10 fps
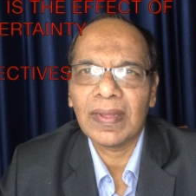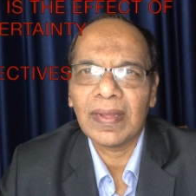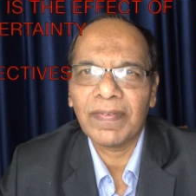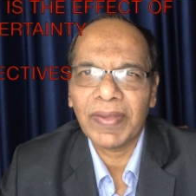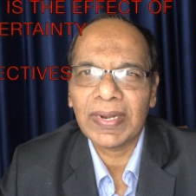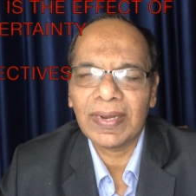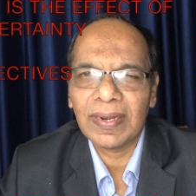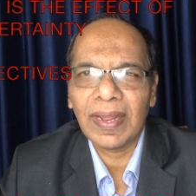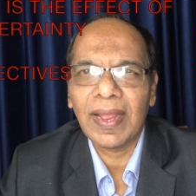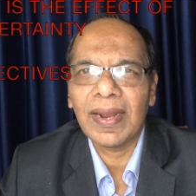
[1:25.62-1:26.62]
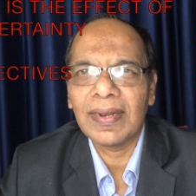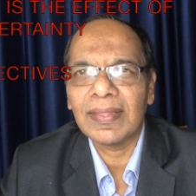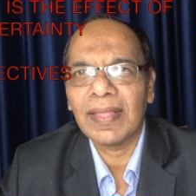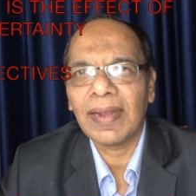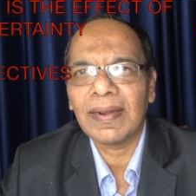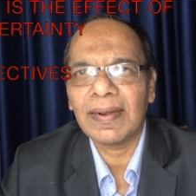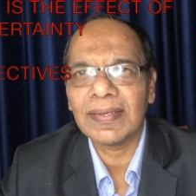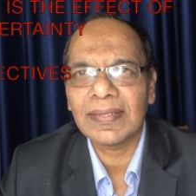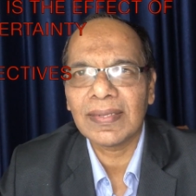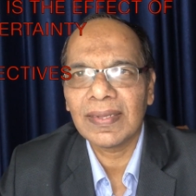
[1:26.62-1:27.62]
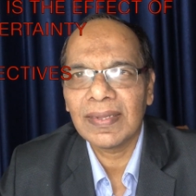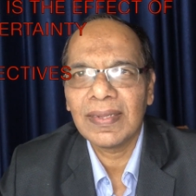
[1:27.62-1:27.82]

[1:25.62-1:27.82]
affected and that risk